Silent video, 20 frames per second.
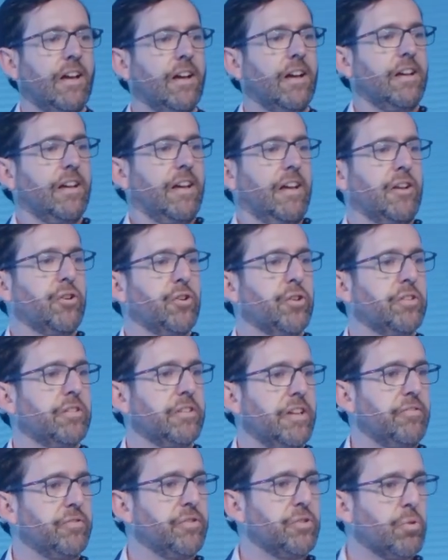Hello,
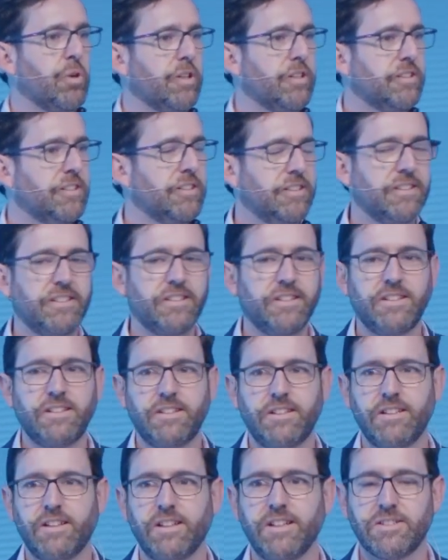everyone.
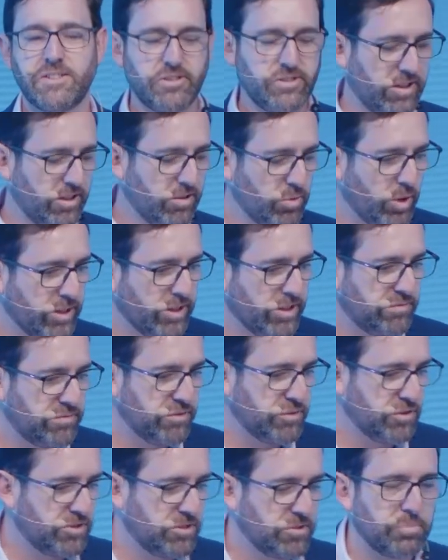It's
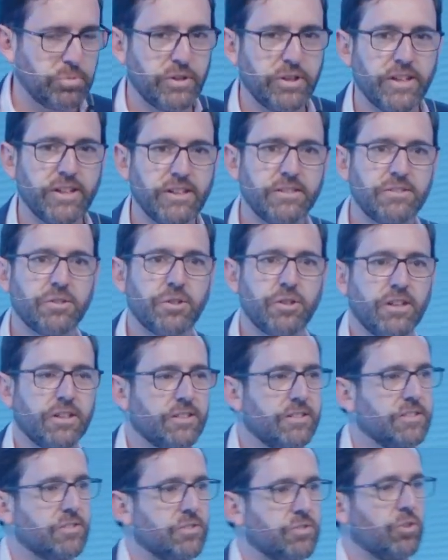wonderful to be here. So I'd
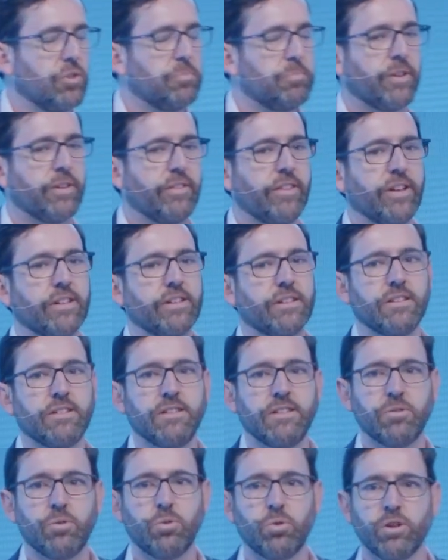like to start by thanking
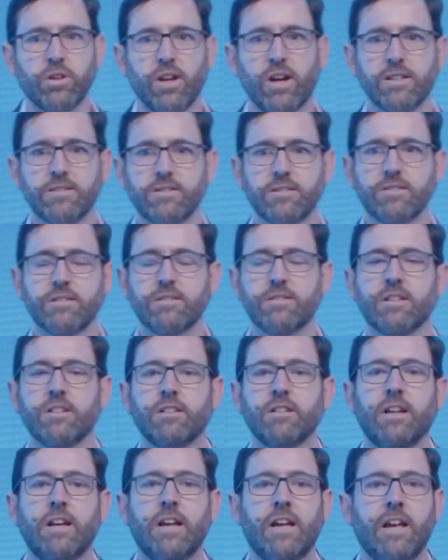the organizers
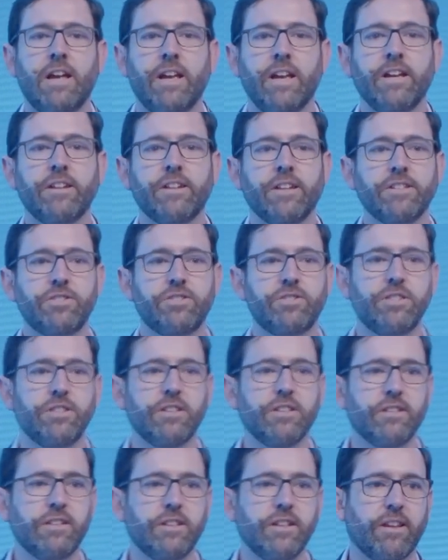and
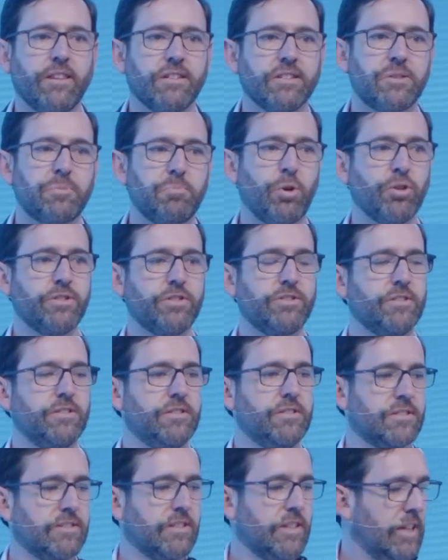NHC and the other
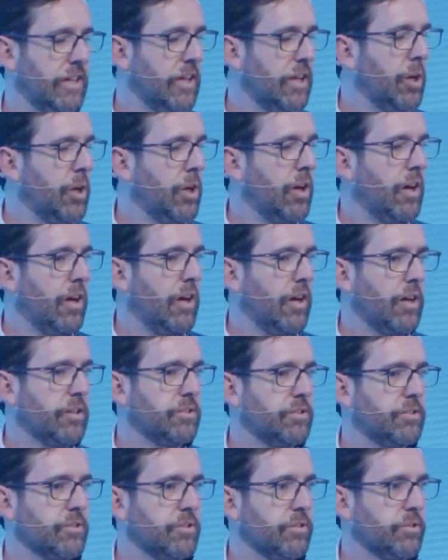sponsors.
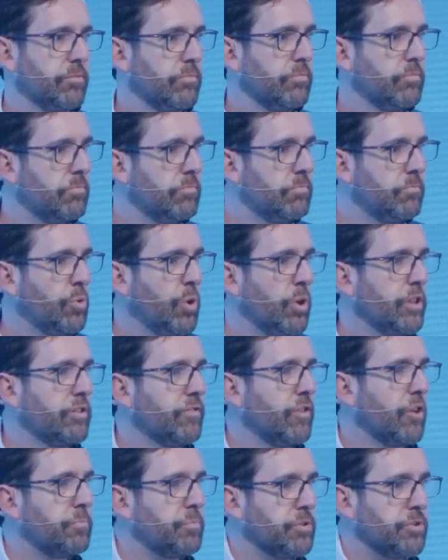It's a
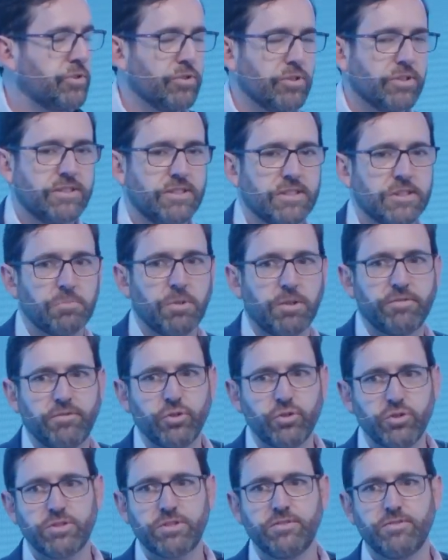wonderful opportunity. It's my
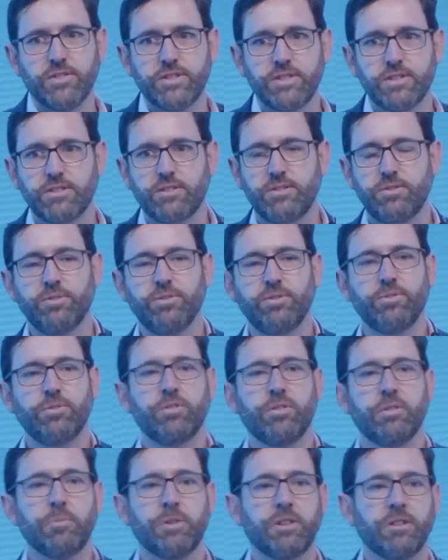first visit to
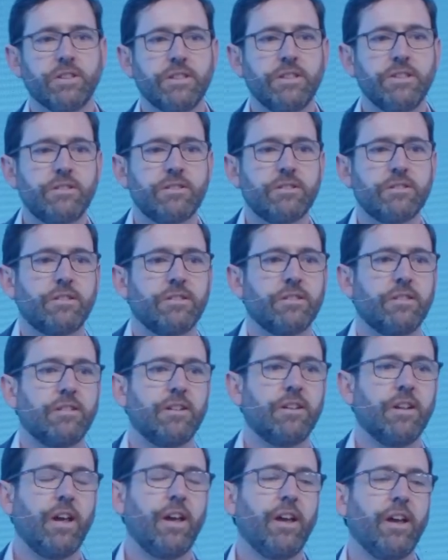the Middle East,
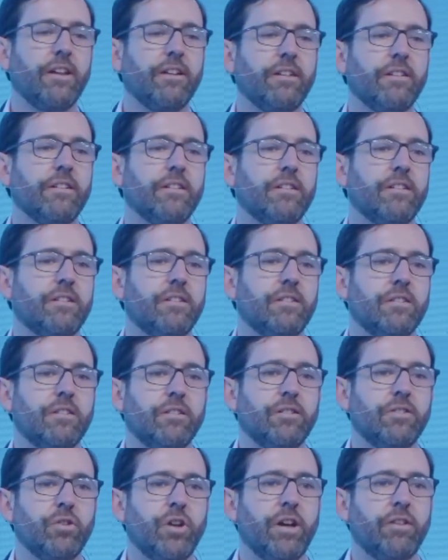and
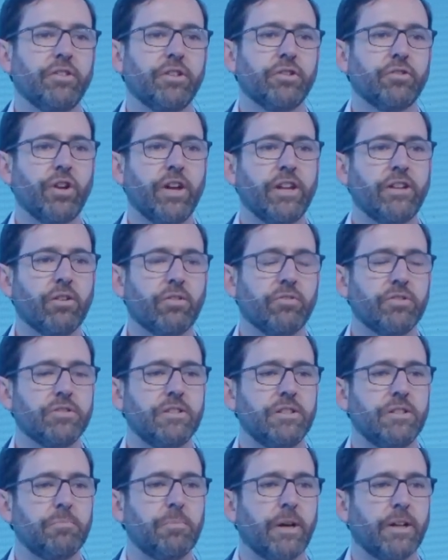having read
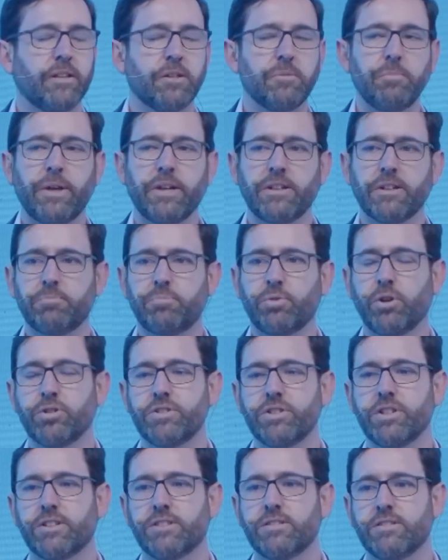obviously about the mega
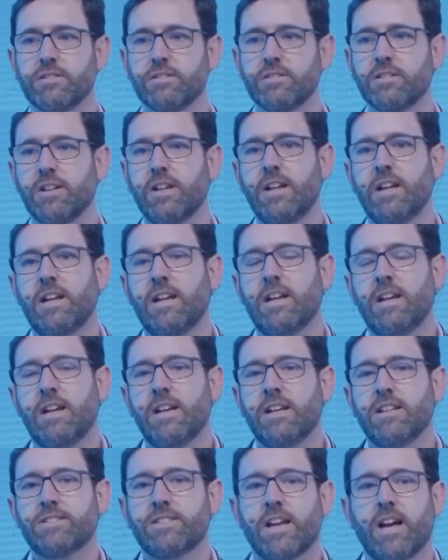projects in
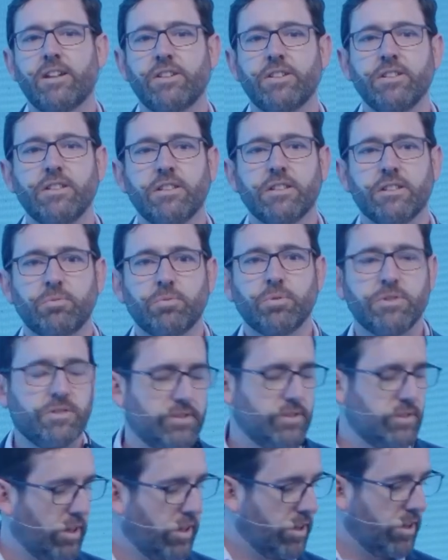Saudi, it
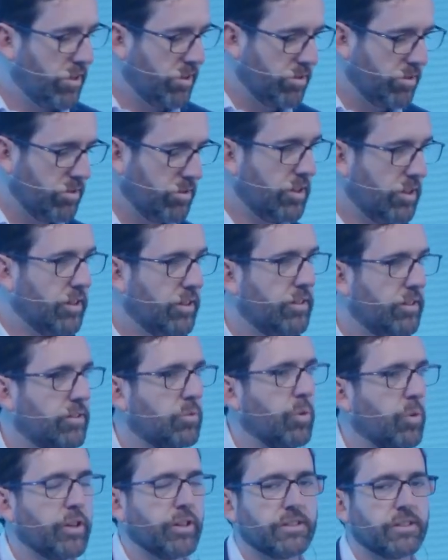was
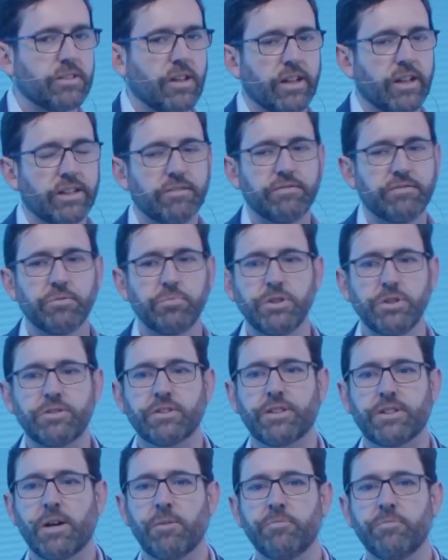quite exciting for me
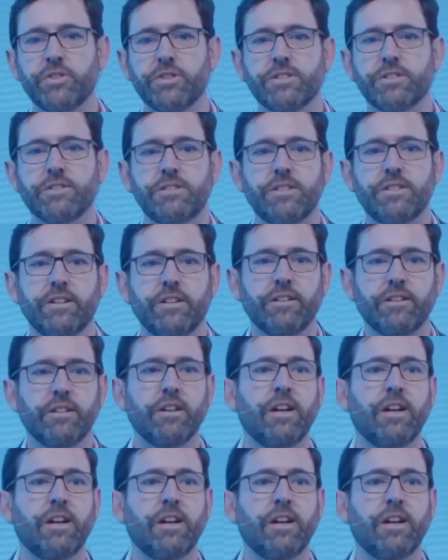to come visit and